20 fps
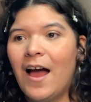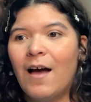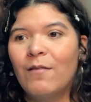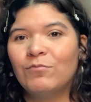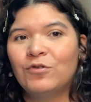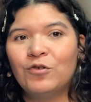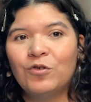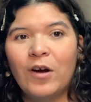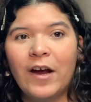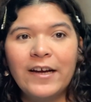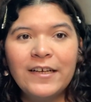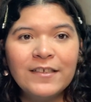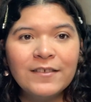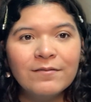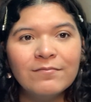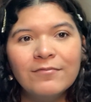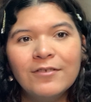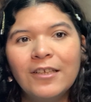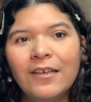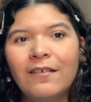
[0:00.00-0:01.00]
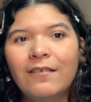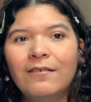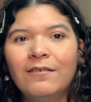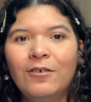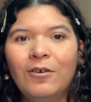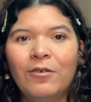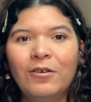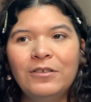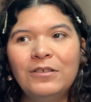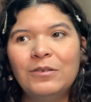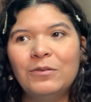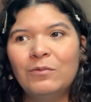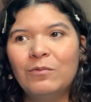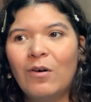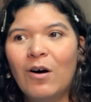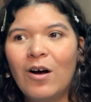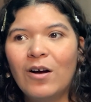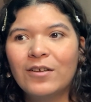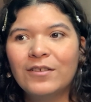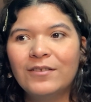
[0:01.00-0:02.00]
I'm trying, you know, going to
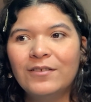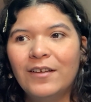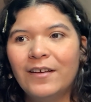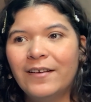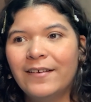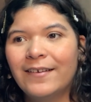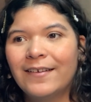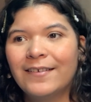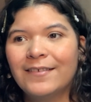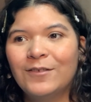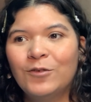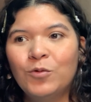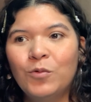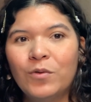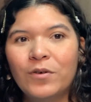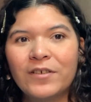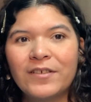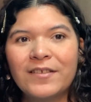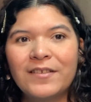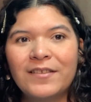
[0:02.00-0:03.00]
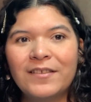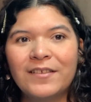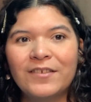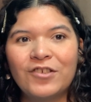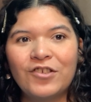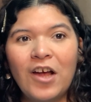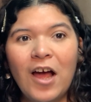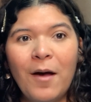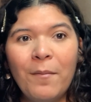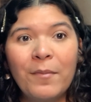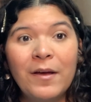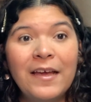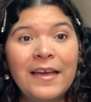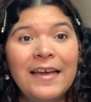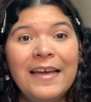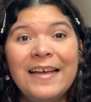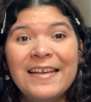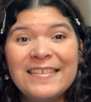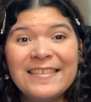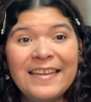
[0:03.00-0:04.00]
walk towards the shop.
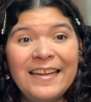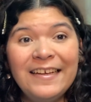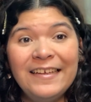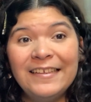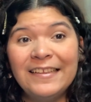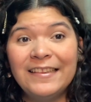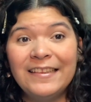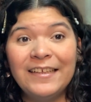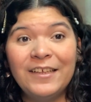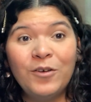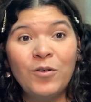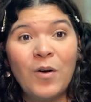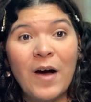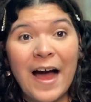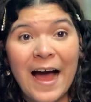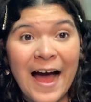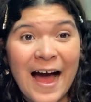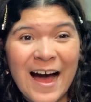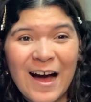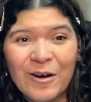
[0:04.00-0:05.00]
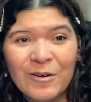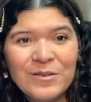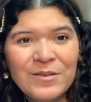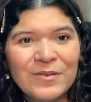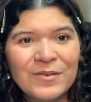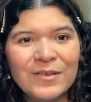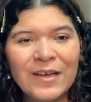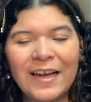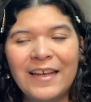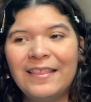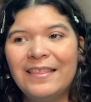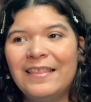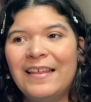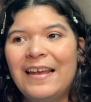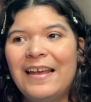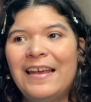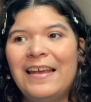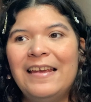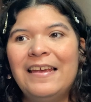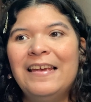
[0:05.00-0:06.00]
It's like a little house, and
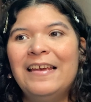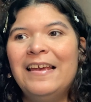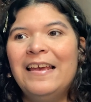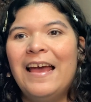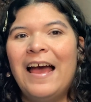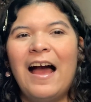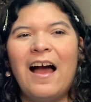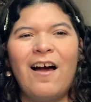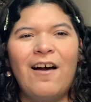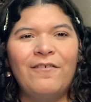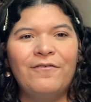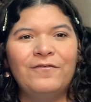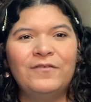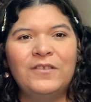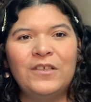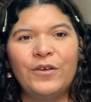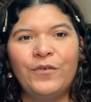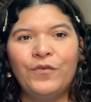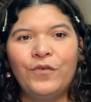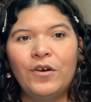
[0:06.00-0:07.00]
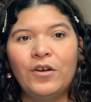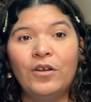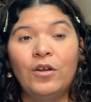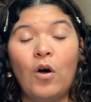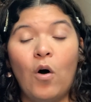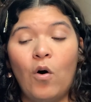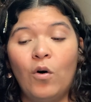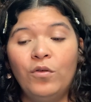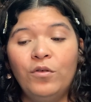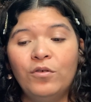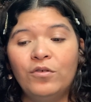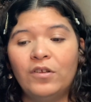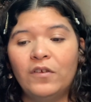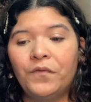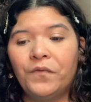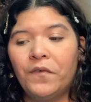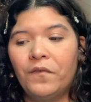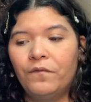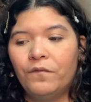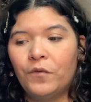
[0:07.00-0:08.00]
they have different, all the
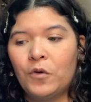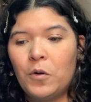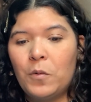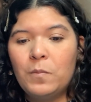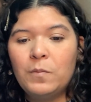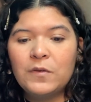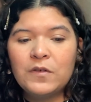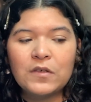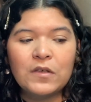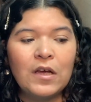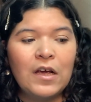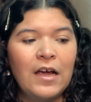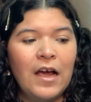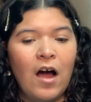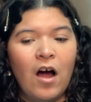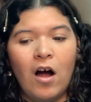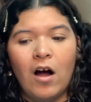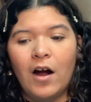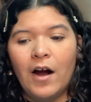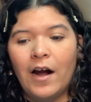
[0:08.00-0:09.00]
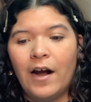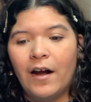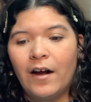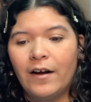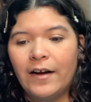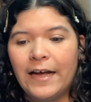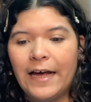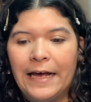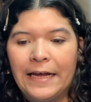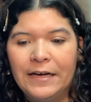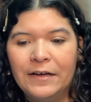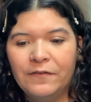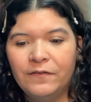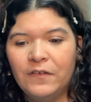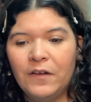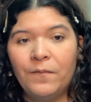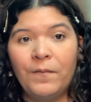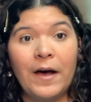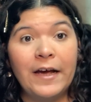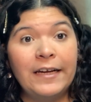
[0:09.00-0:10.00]
different rooms are kind of
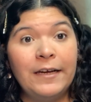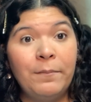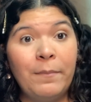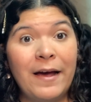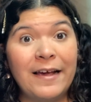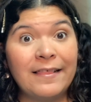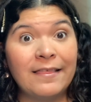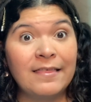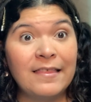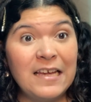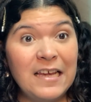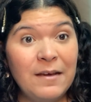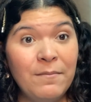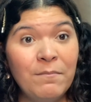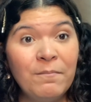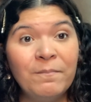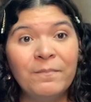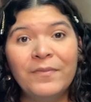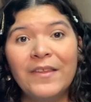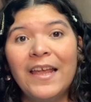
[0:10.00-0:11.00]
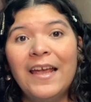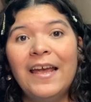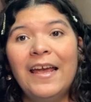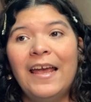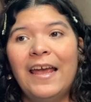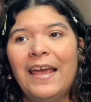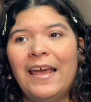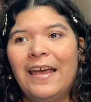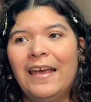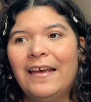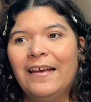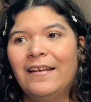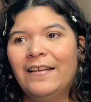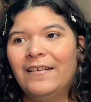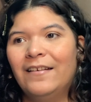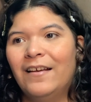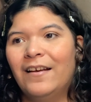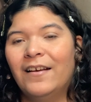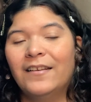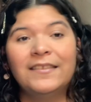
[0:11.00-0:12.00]
divided by theme
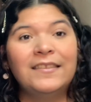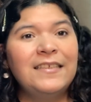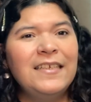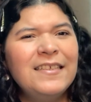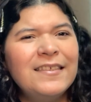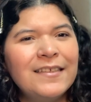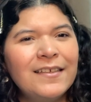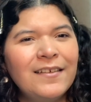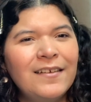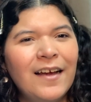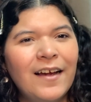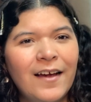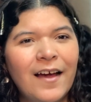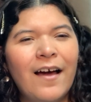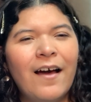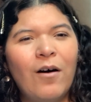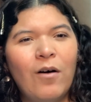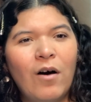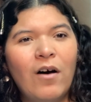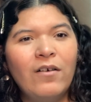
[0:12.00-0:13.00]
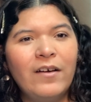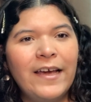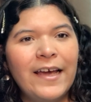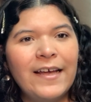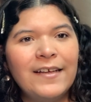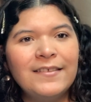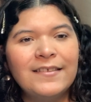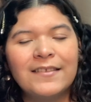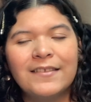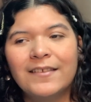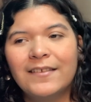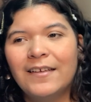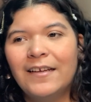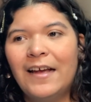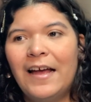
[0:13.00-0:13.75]
and season, I'll guess.